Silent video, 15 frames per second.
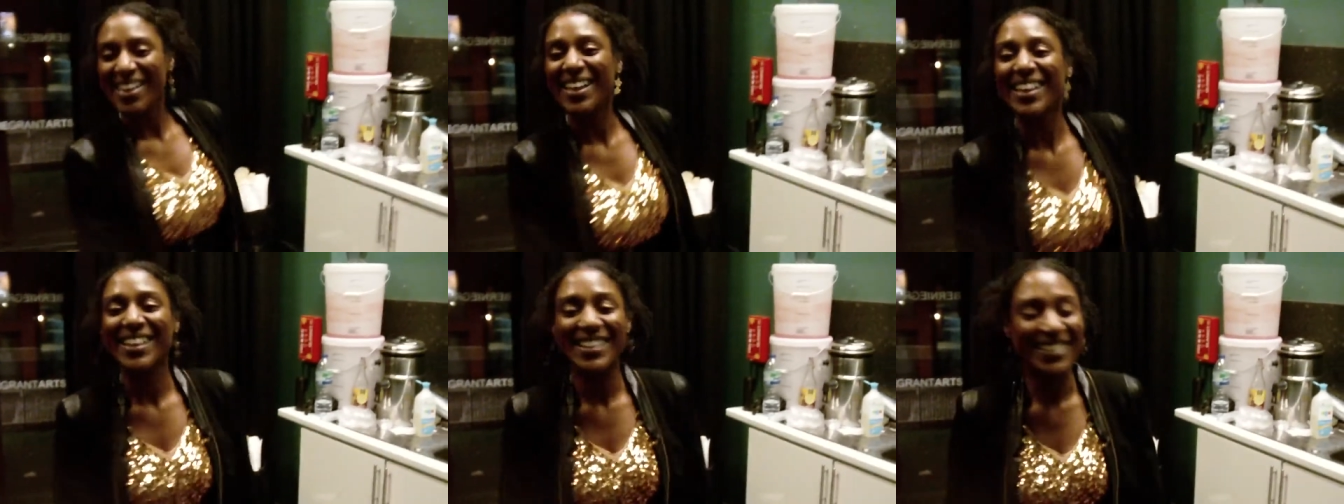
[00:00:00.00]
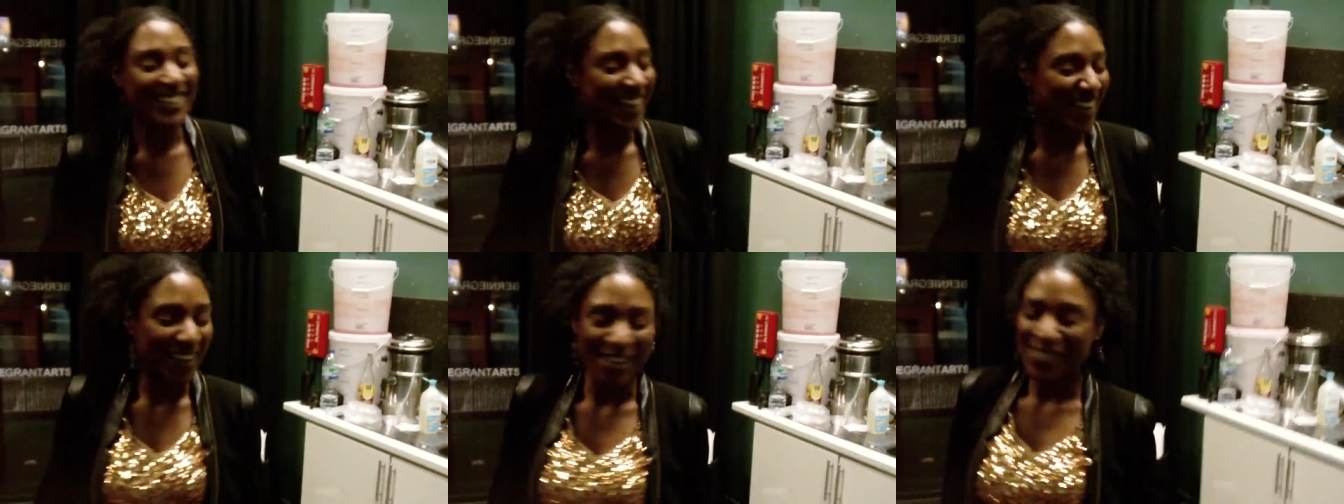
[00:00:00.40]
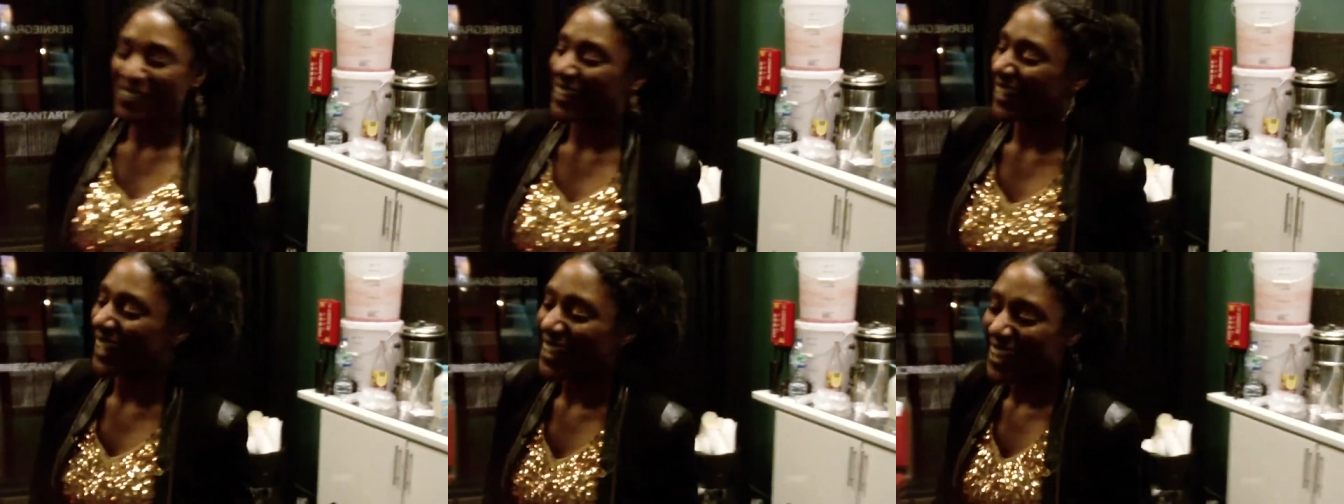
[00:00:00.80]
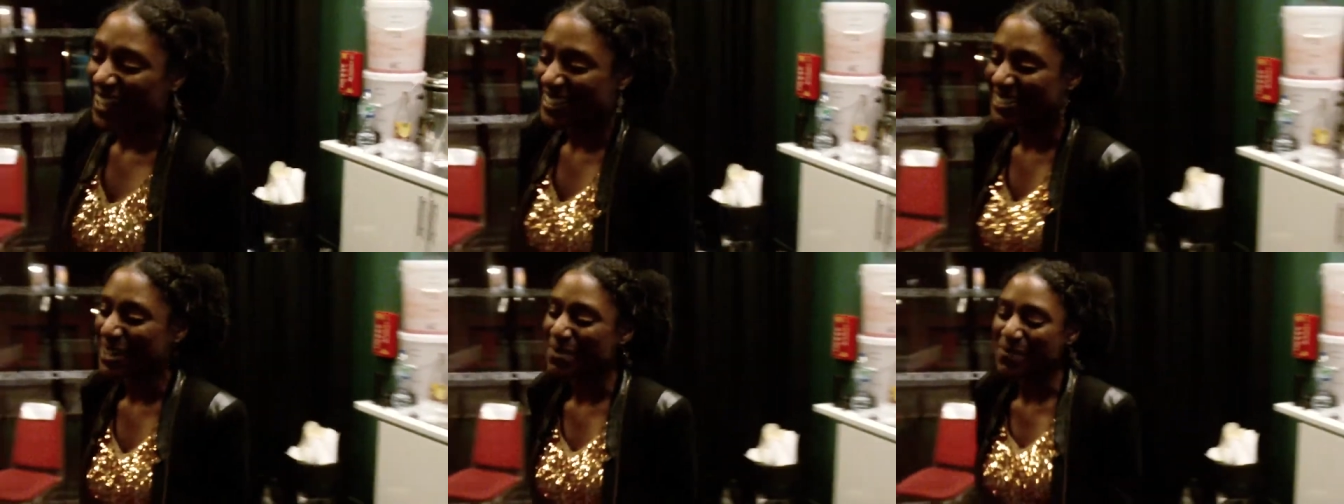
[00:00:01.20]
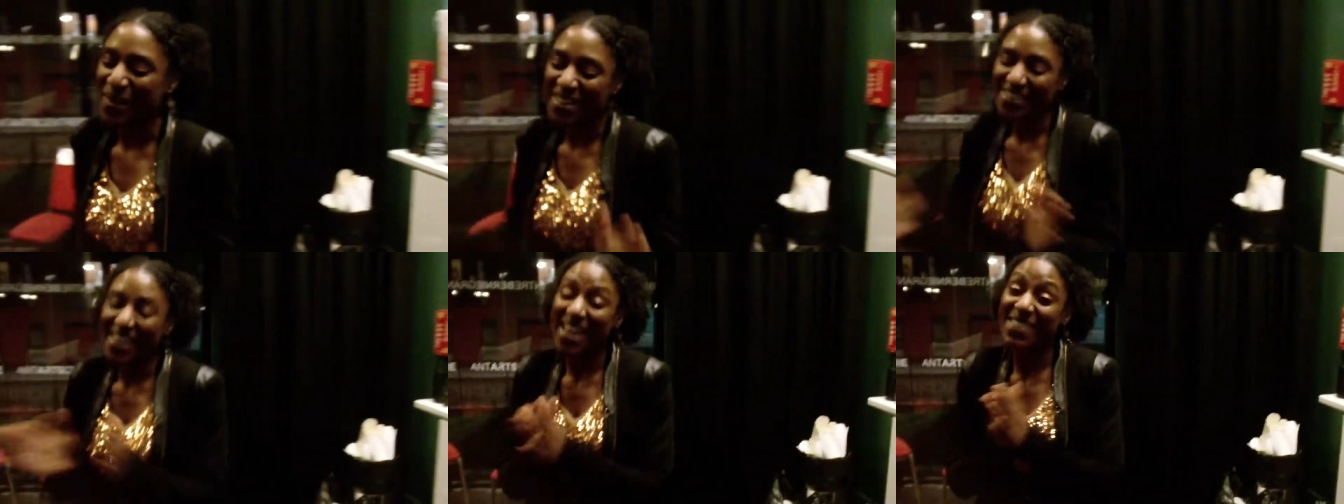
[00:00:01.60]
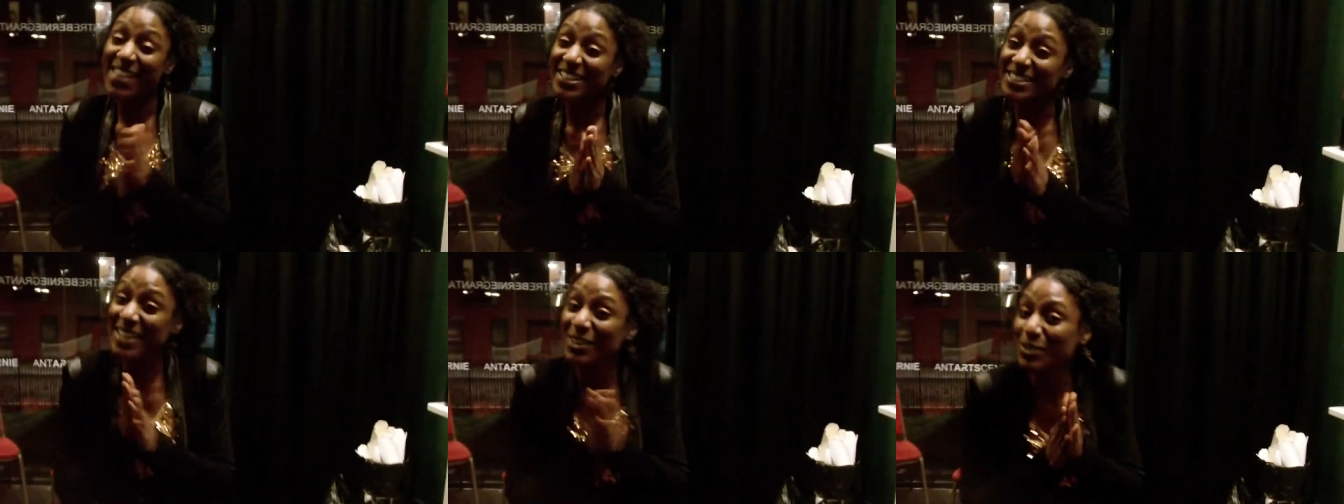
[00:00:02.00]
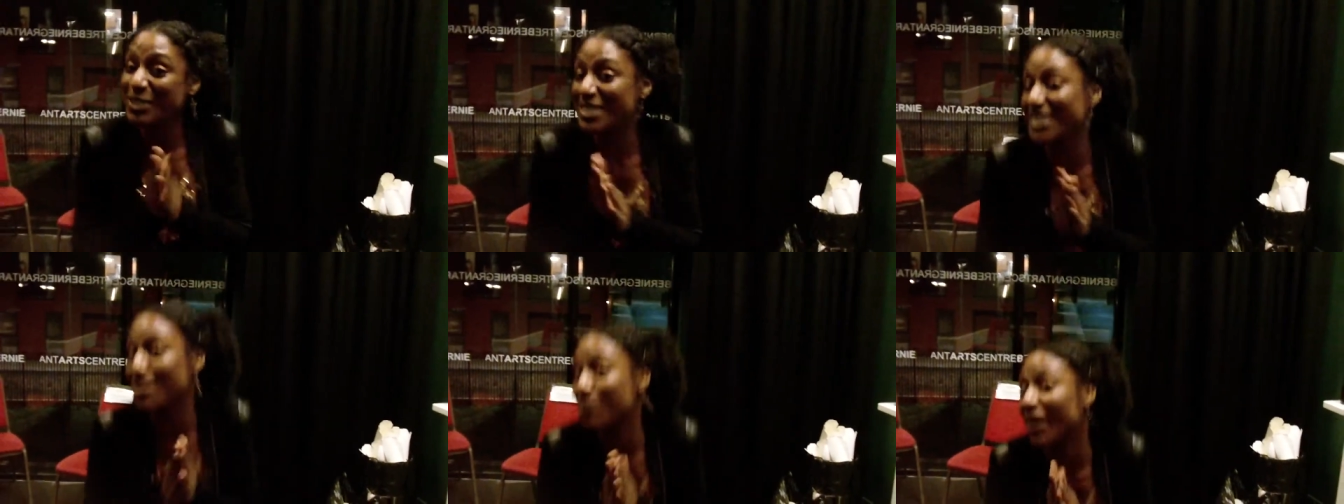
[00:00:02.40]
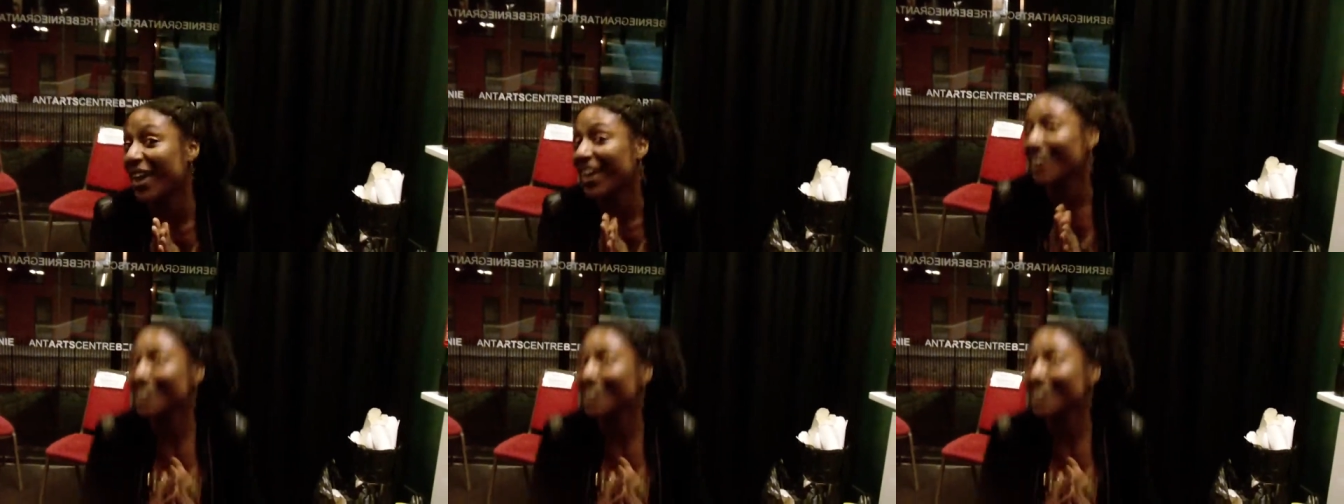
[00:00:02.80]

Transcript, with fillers: thing. I got to recollect it, but yeah, that's a little snippet.